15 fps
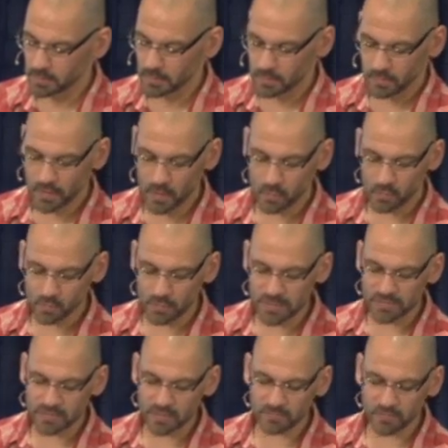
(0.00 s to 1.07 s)
They were
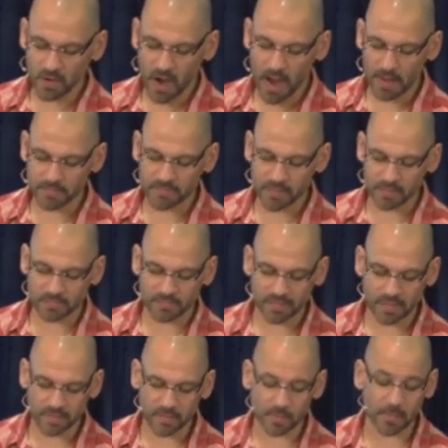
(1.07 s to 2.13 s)
reaching for objects
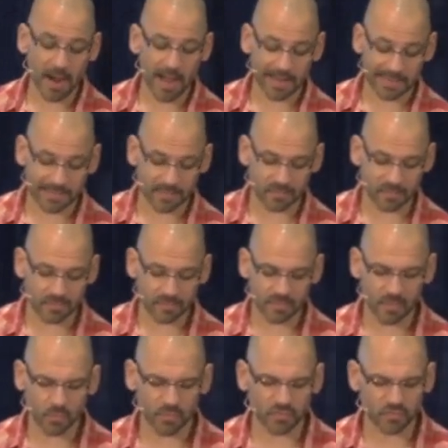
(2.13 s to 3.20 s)
in their pockets.
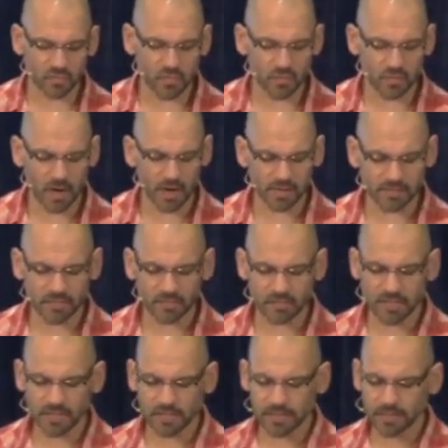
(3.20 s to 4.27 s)
It was too dark to
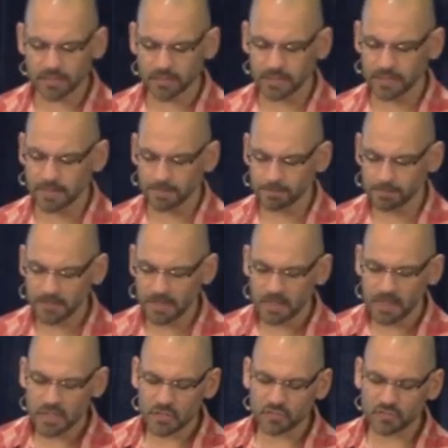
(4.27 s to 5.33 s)
see clearly,
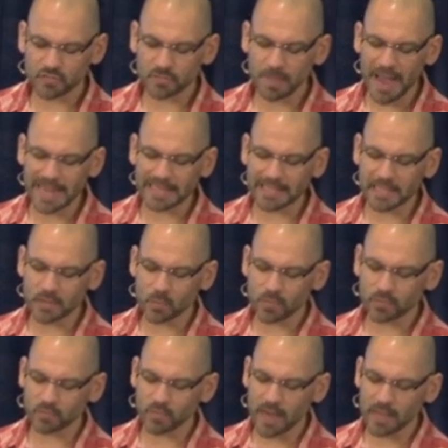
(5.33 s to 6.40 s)
smiling
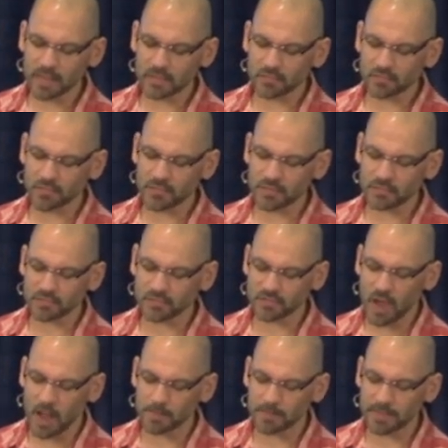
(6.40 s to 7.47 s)
with relish for the
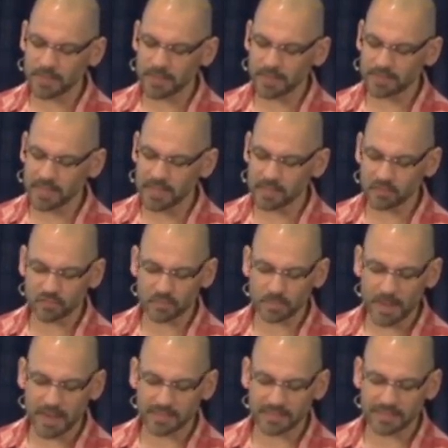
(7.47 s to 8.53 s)
stomping they
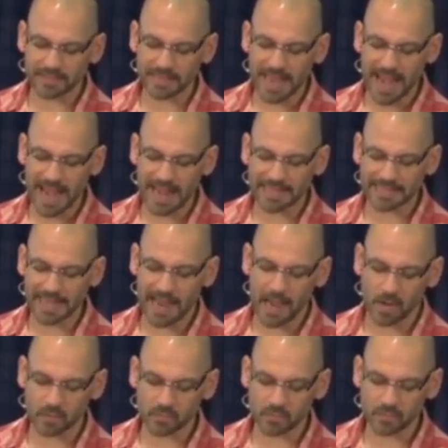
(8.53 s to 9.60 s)
expected to hand
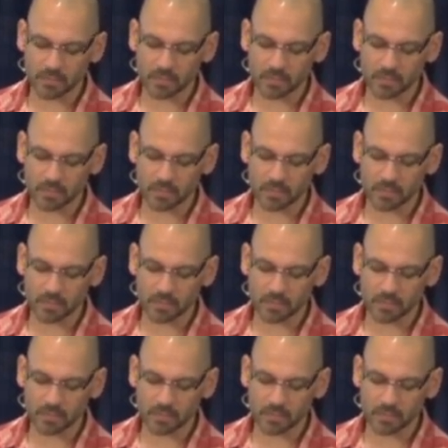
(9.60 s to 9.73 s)
out.